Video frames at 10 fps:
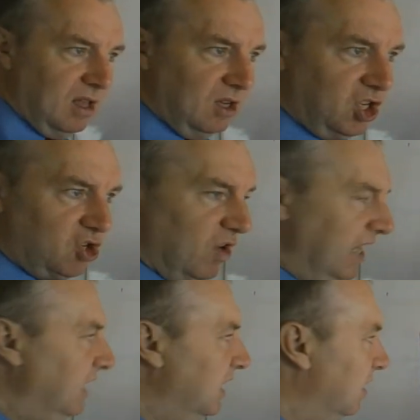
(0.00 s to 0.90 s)

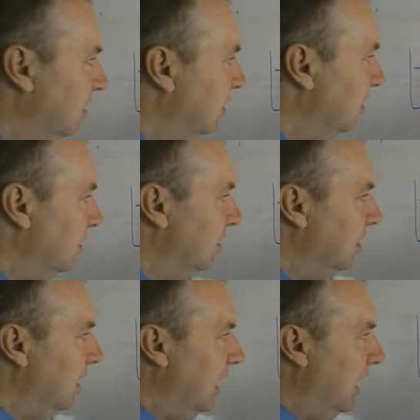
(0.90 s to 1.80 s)
shrink,
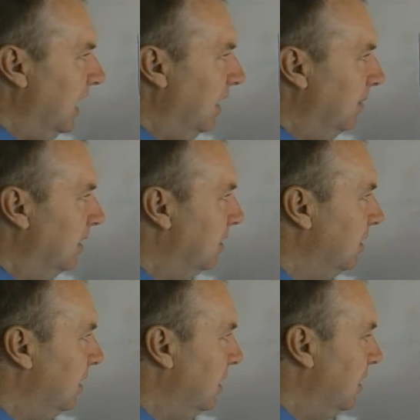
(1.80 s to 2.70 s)
and
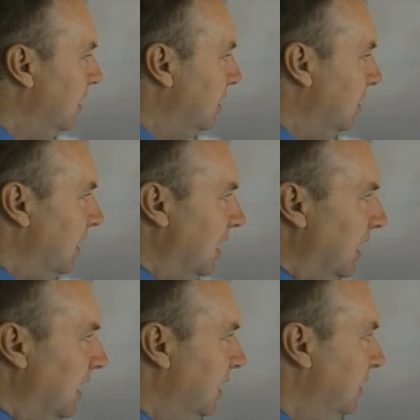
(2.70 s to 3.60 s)

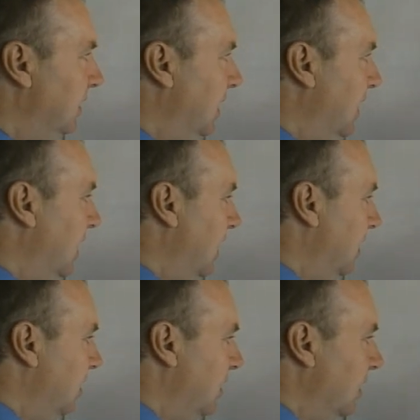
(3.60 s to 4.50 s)
in
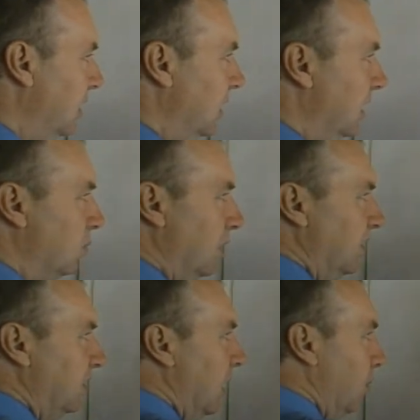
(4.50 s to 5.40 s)
this one the
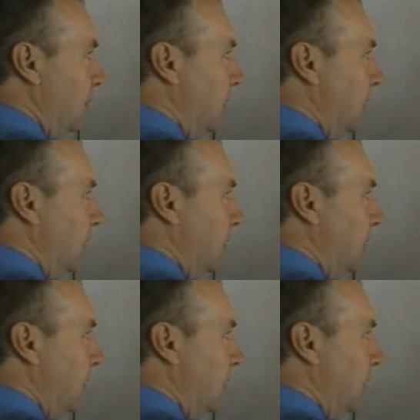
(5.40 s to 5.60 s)
cell will be